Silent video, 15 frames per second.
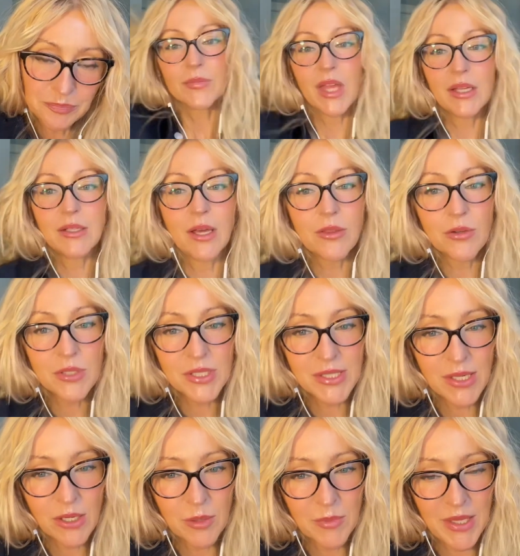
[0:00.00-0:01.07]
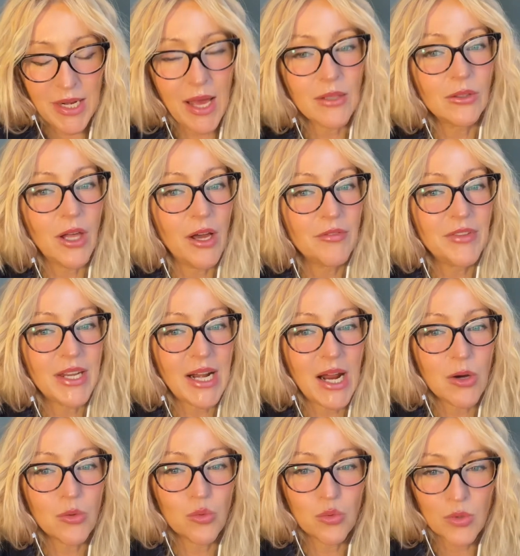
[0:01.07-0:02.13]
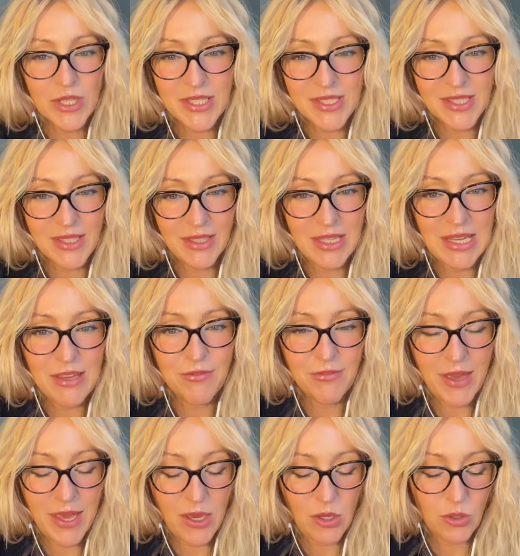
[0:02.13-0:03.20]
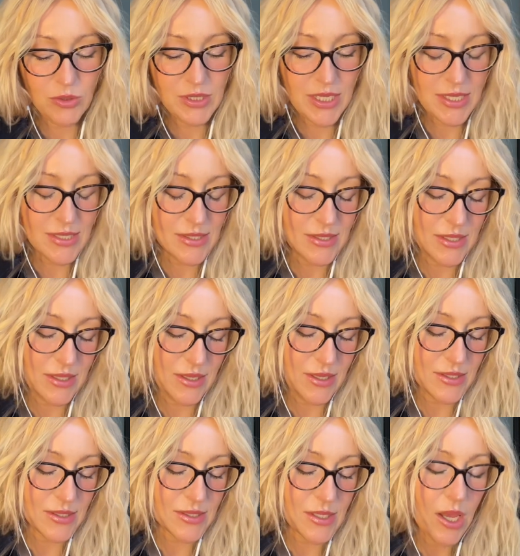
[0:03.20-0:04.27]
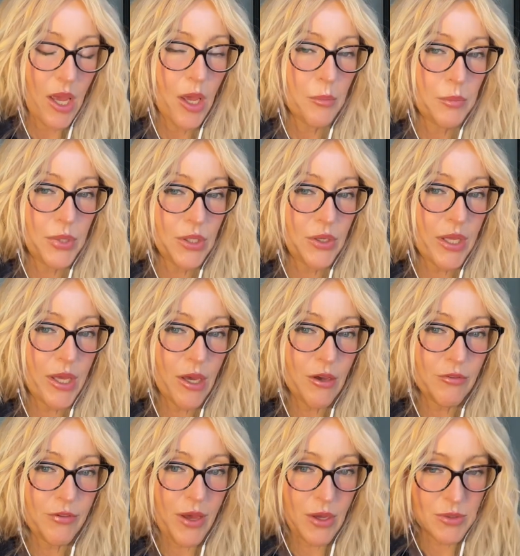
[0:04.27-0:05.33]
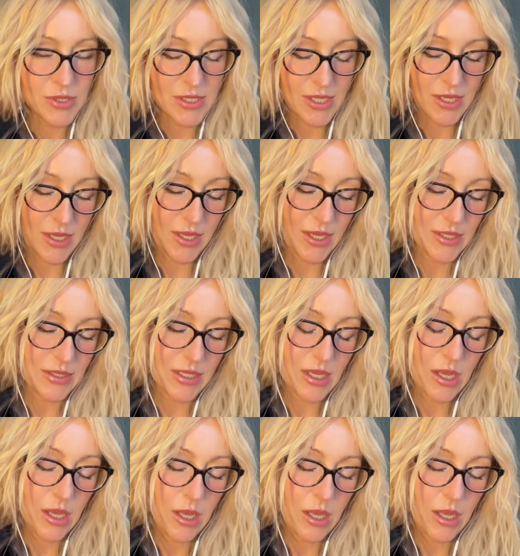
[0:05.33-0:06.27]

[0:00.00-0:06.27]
Another serum that I love that I recently found is this Beauty of Hosan